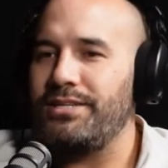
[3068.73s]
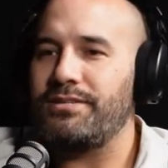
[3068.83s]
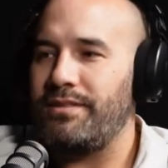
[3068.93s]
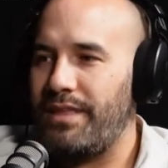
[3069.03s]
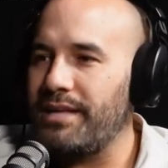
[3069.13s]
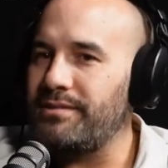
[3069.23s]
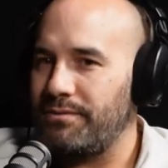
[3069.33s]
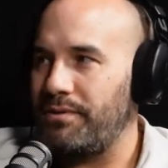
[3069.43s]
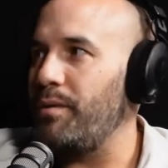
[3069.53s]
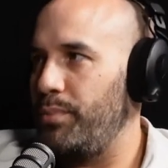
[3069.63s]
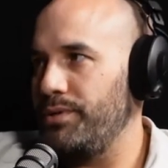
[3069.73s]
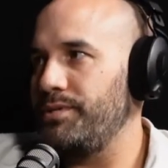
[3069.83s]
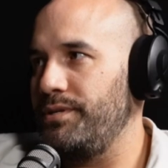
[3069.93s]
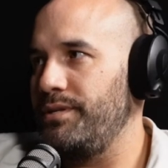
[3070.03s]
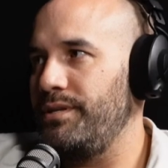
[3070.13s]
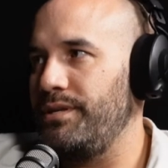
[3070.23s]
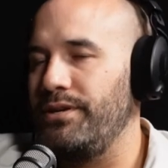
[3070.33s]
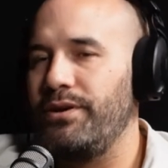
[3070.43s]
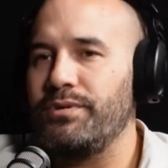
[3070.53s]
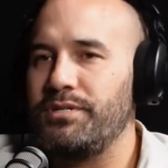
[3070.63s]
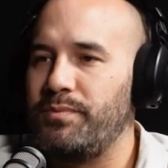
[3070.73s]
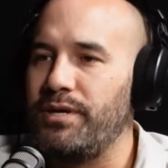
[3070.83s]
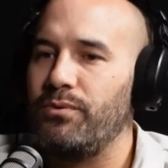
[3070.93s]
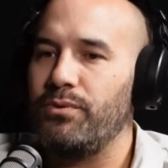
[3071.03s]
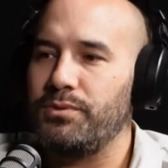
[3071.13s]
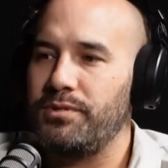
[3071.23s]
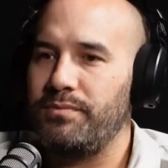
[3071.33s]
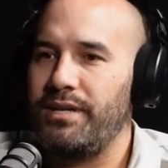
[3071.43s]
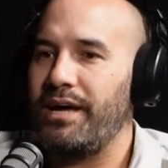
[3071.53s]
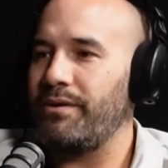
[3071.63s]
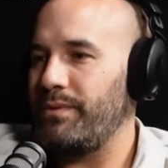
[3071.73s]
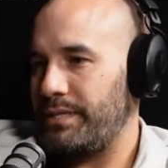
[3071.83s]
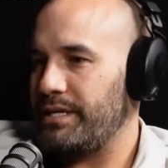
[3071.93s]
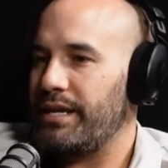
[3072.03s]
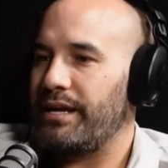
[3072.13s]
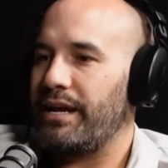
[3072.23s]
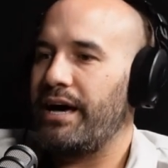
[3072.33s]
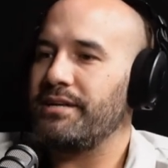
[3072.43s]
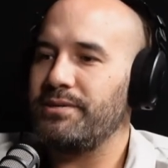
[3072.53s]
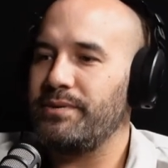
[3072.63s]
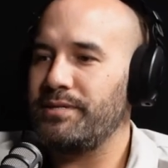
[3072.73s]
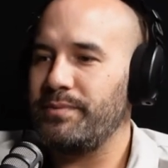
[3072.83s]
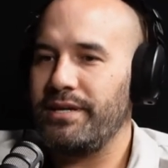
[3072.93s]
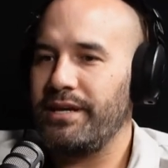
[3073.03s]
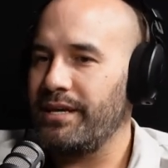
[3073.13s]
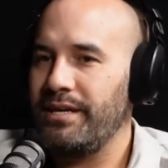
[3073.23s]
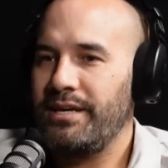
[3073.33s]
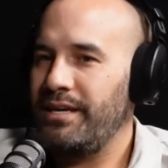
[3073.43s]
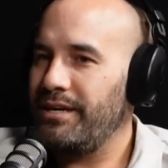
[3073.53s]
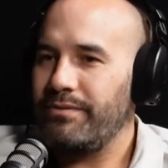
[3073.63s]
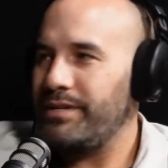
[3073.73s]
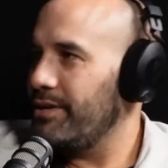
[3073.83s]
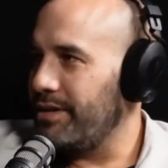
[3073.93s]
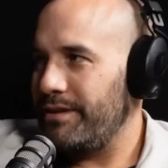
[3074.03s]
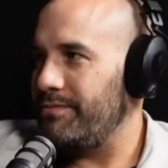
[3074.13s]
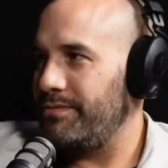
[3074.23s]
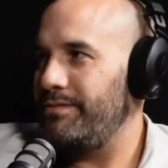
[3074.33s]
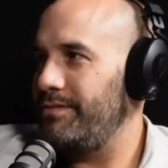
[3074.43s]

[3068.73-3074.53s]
Just that's the right person, you know, which has been awesome. And like we said at our last EOS meeting, like we don't have